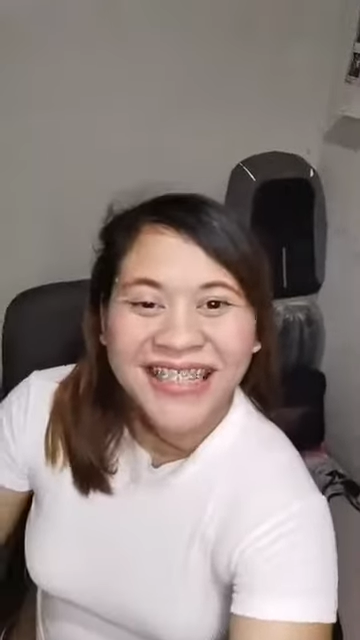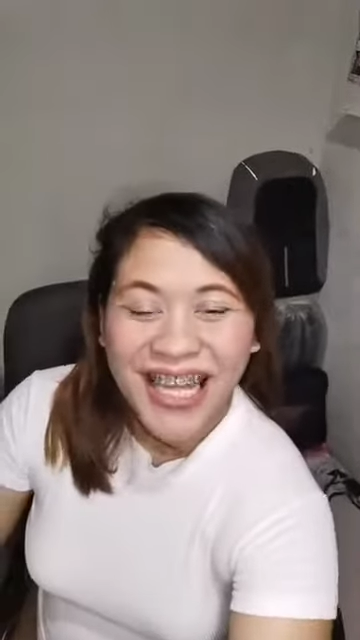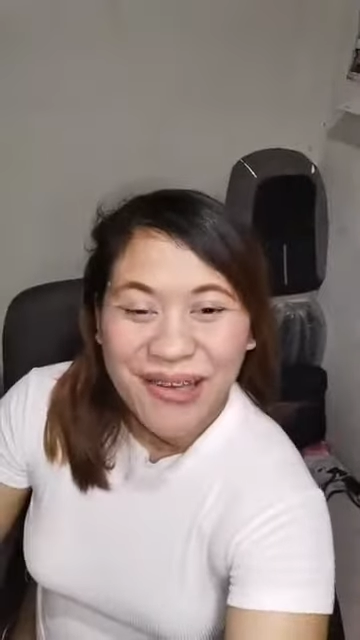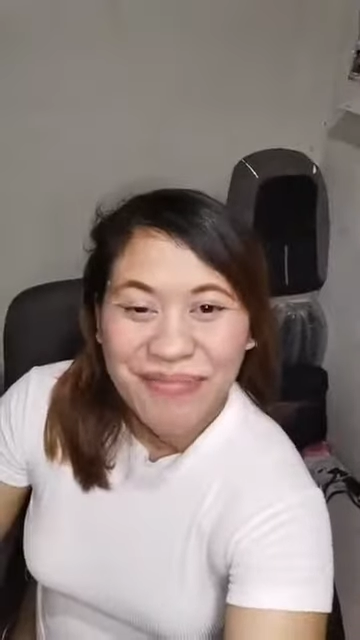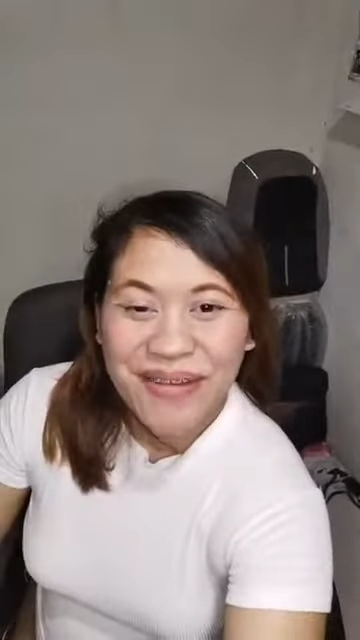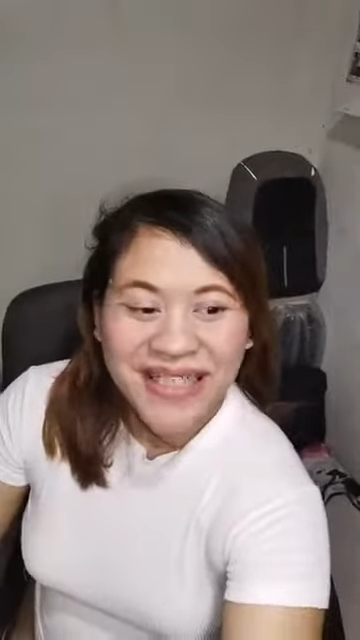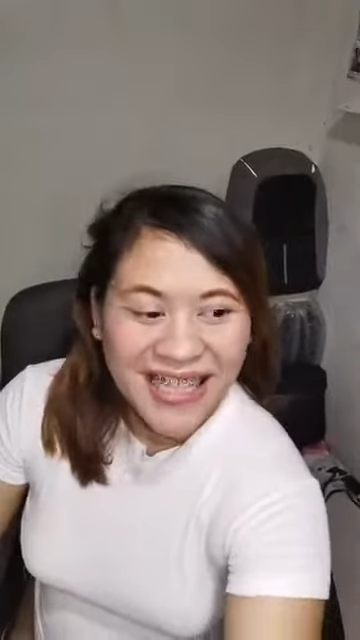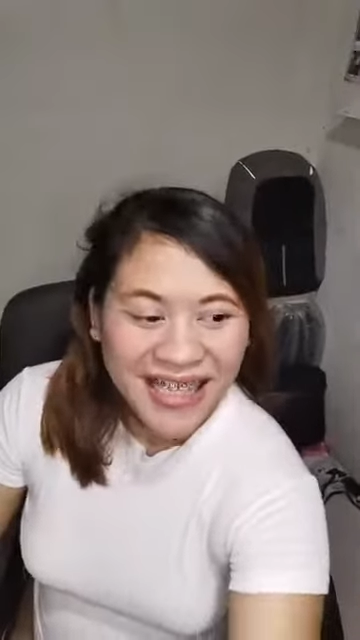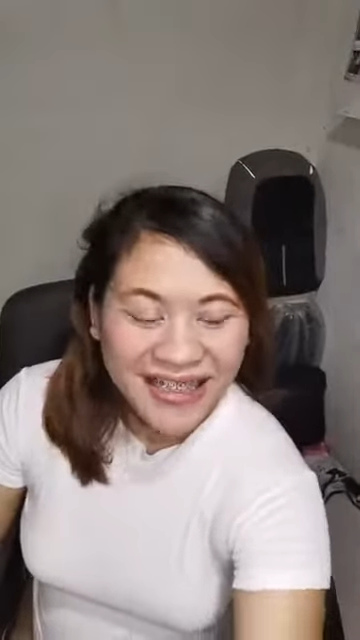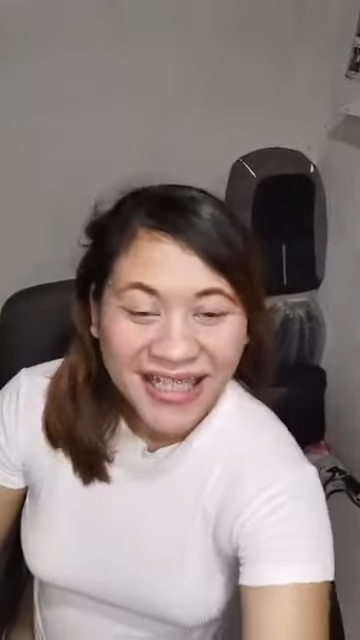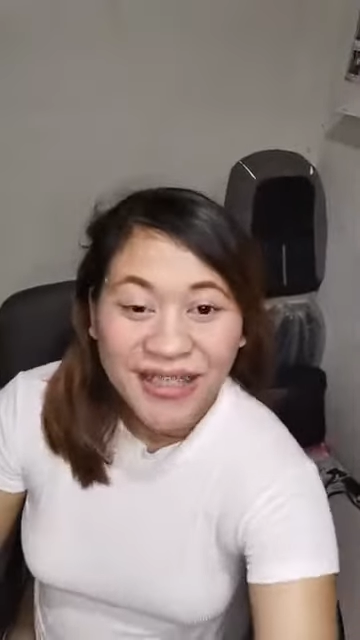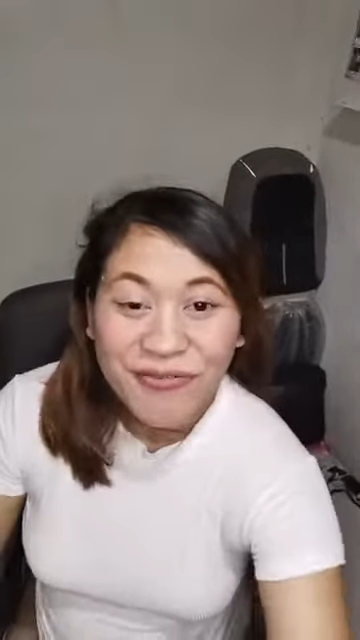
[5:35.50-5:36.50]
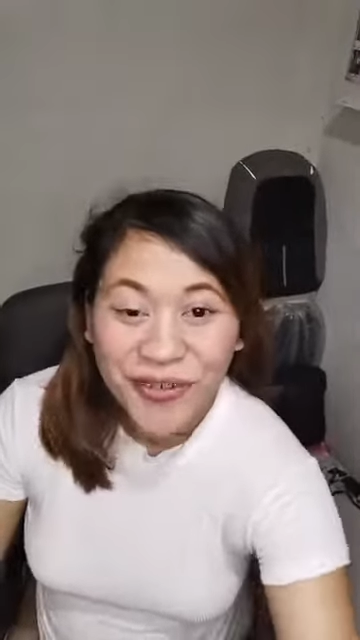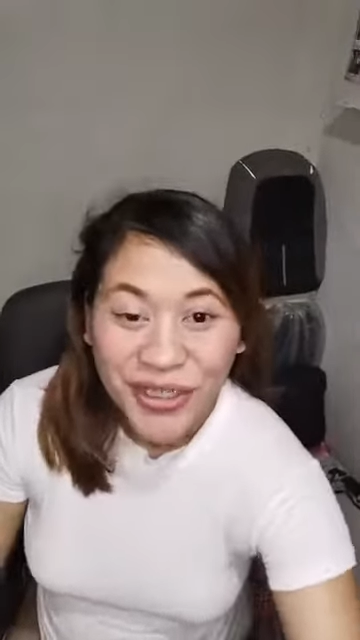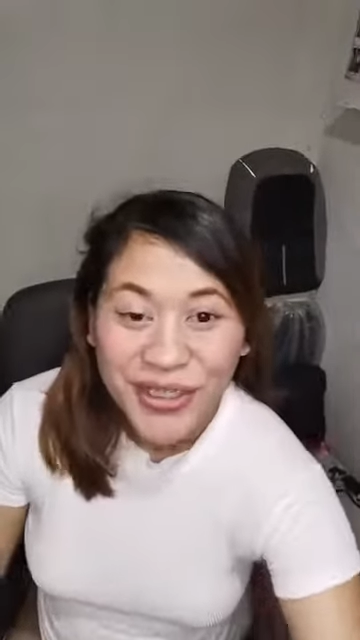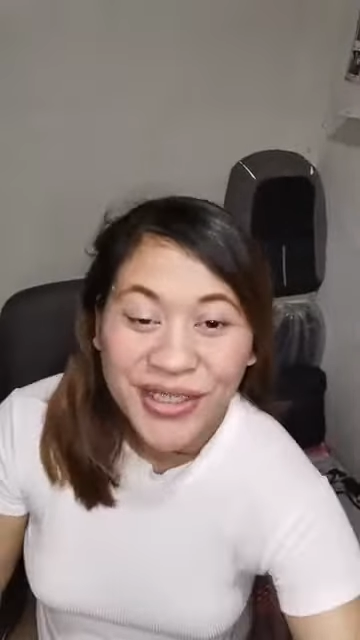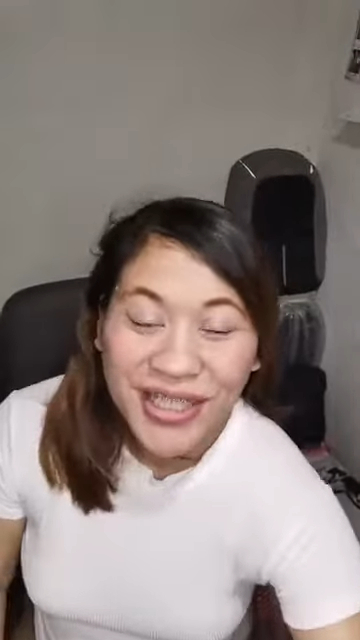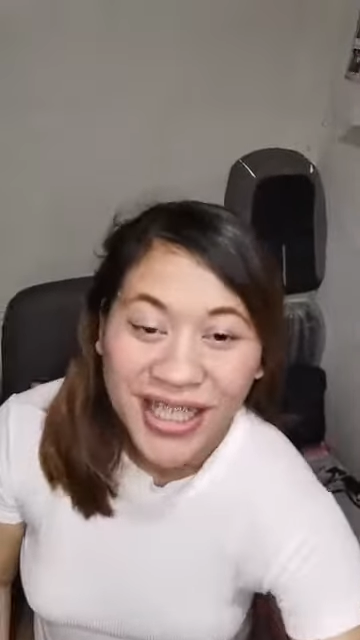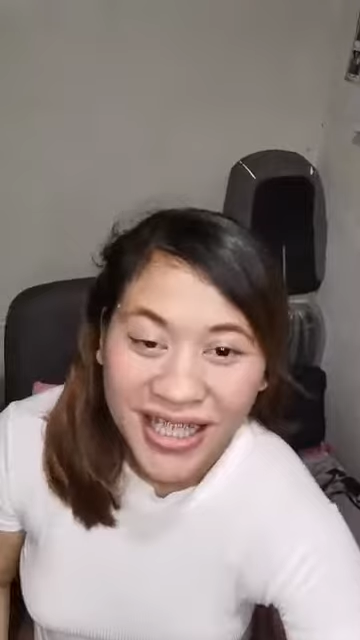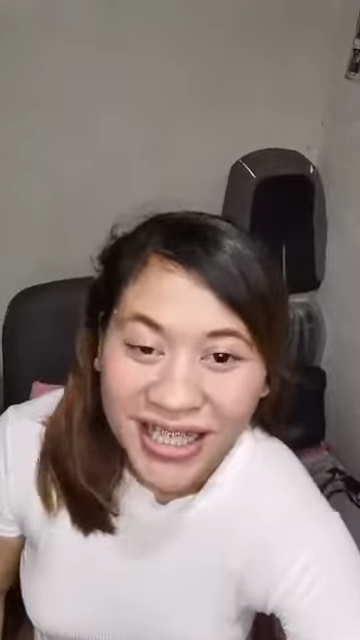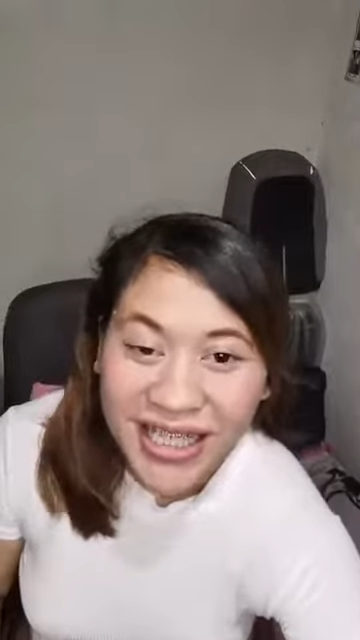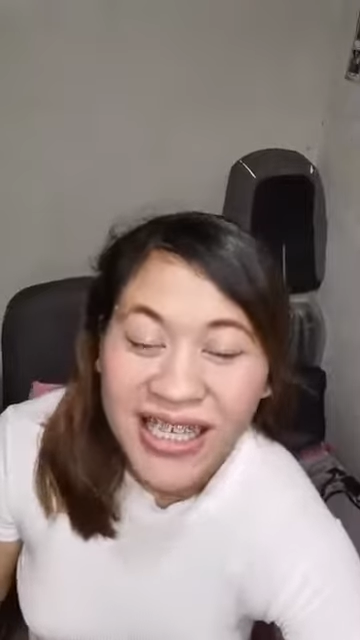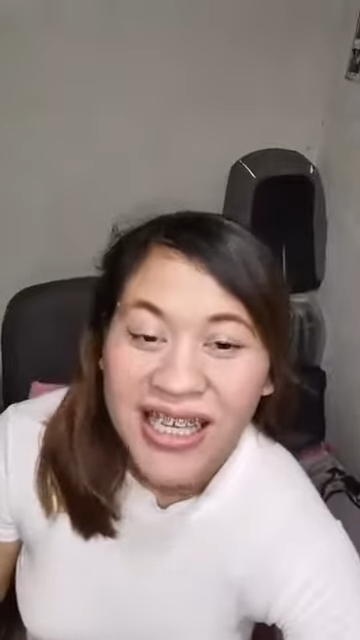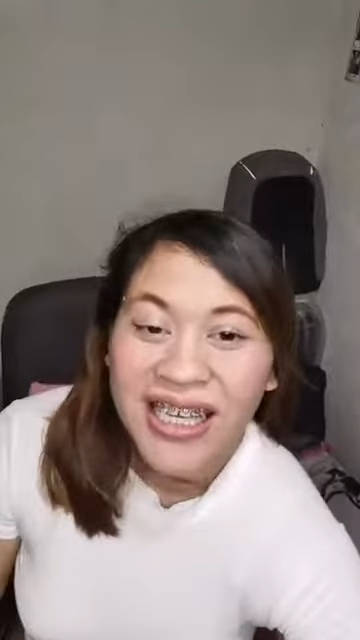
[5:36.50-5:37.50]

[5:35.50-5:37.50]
topic natin for today